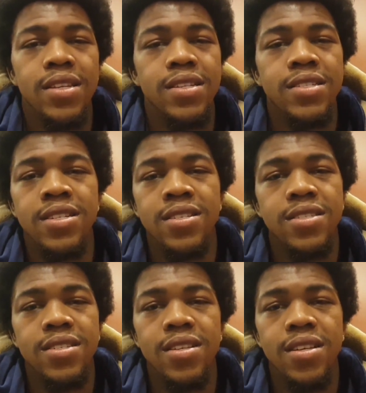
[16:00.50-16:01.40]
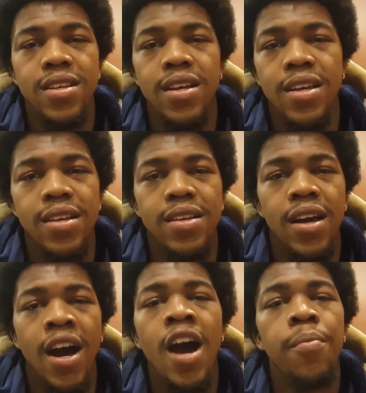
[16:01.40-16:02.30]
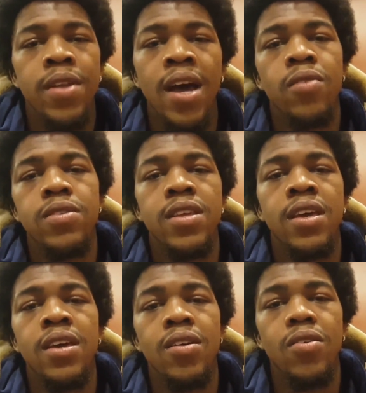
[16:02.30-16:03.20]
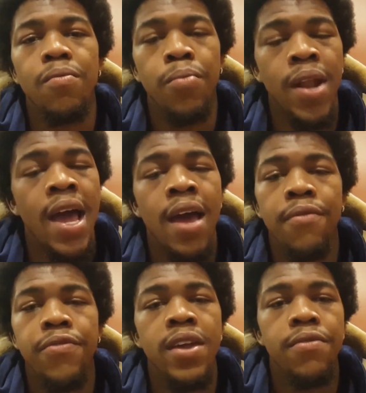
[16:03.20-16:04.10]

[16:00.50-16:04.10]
just hopping out there blind faith,